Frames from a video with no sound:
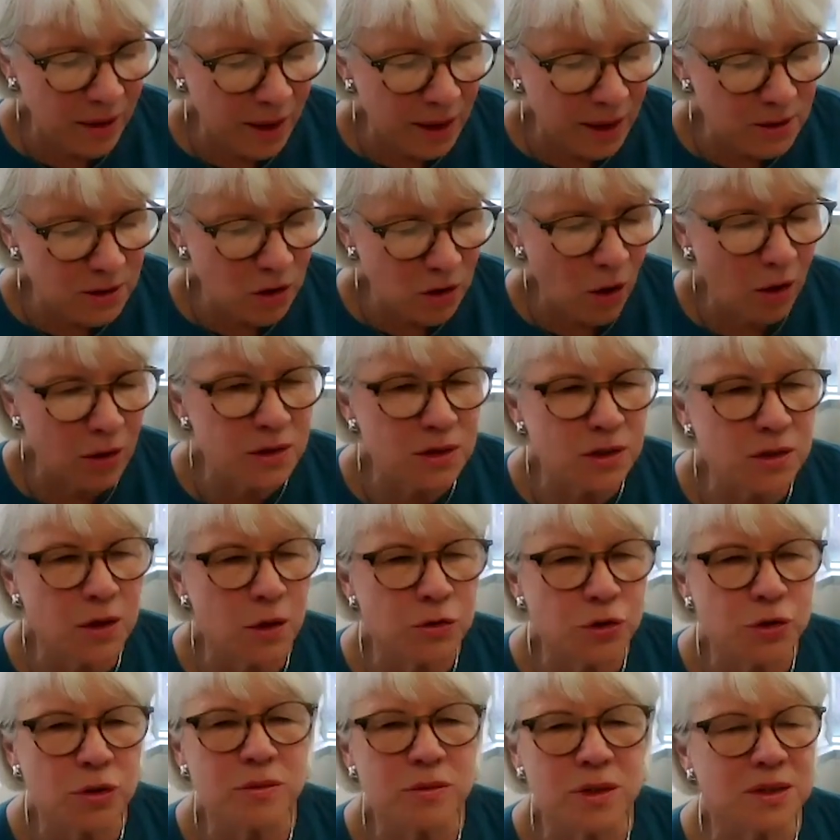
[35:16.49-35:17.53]
is called
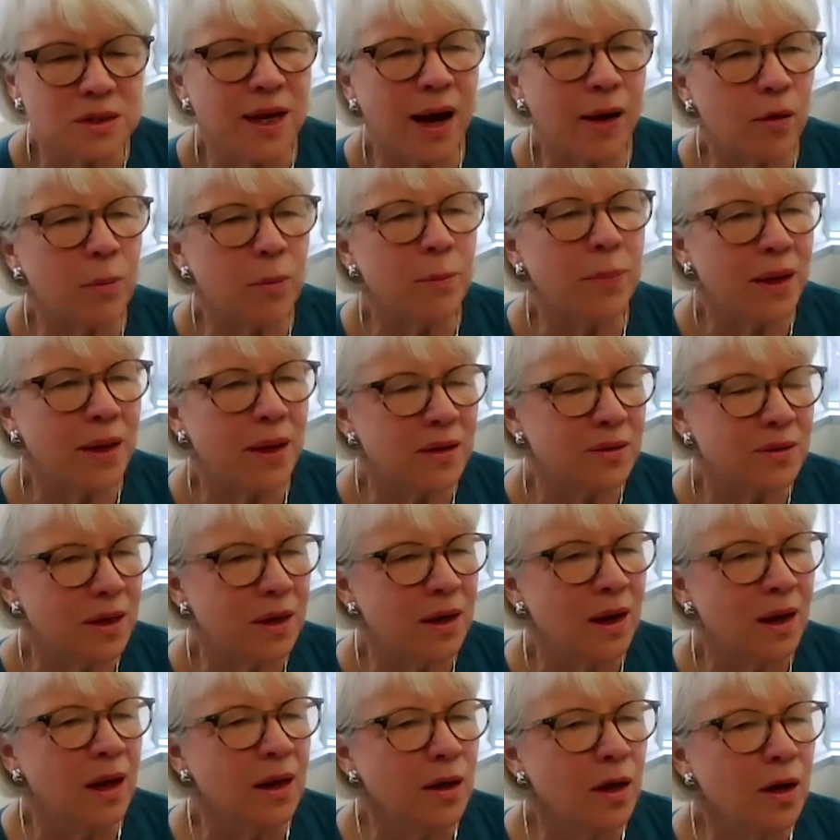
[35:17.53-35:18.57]
social
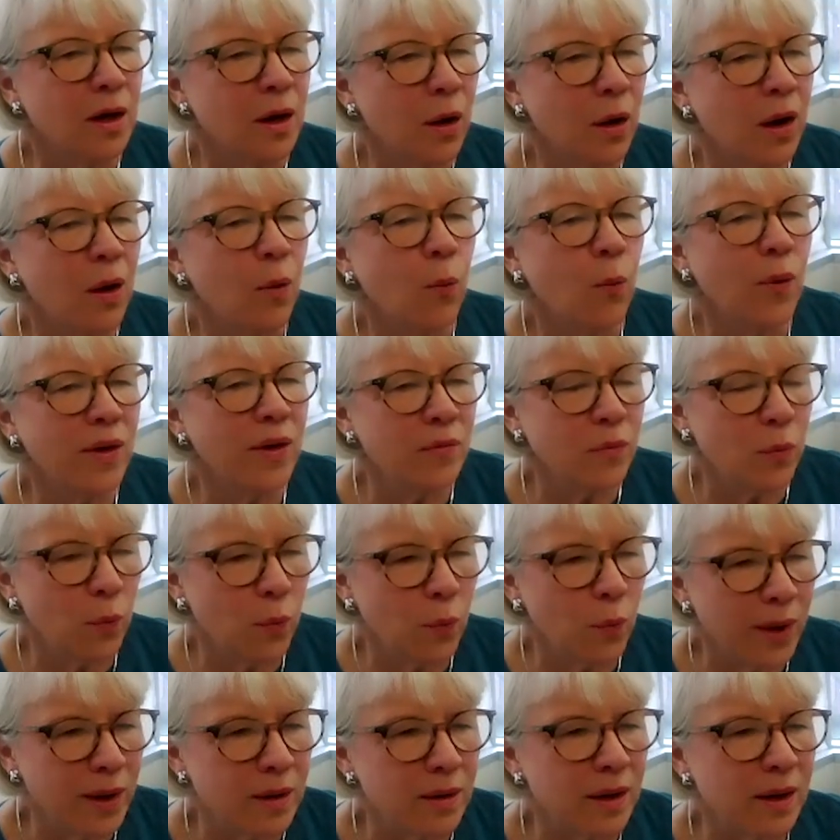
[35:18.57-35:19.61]
desirability. You know, we
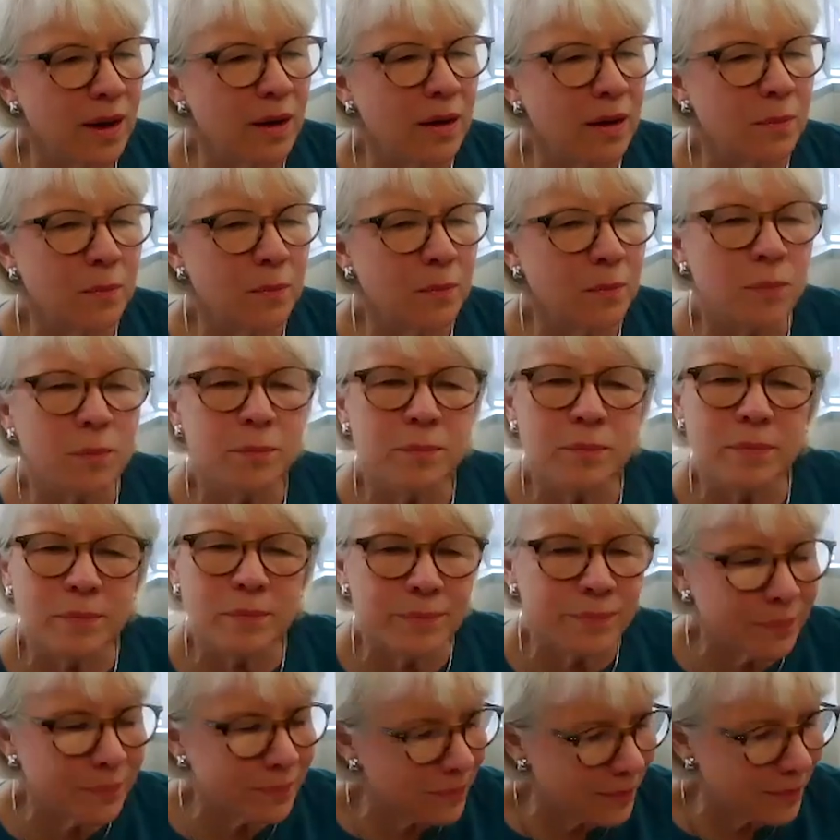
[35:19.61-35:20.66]
we
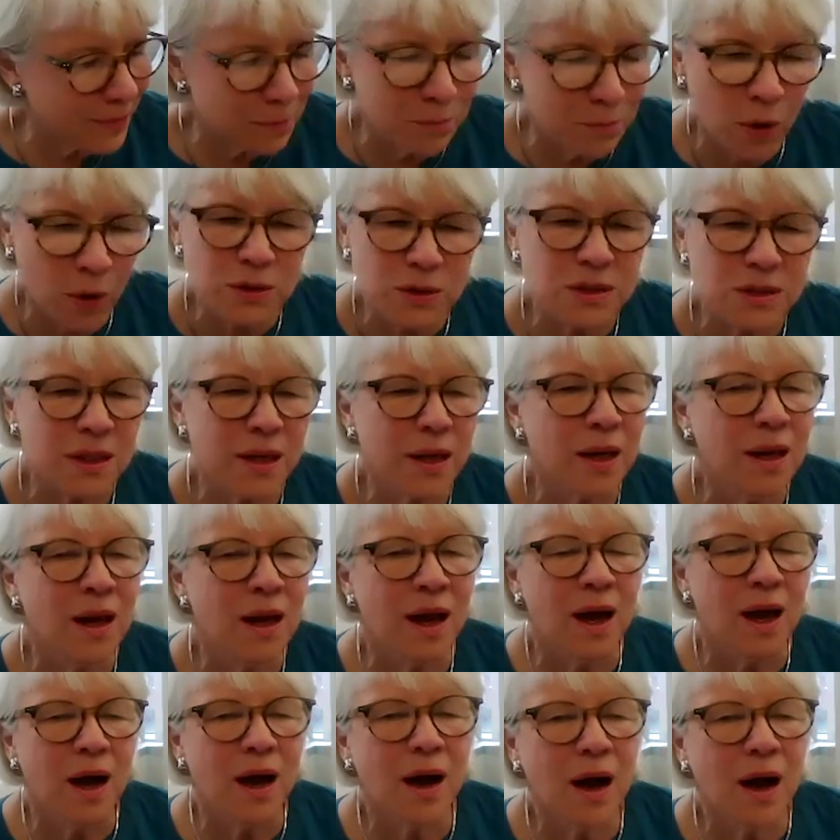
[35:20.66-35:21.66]
mostly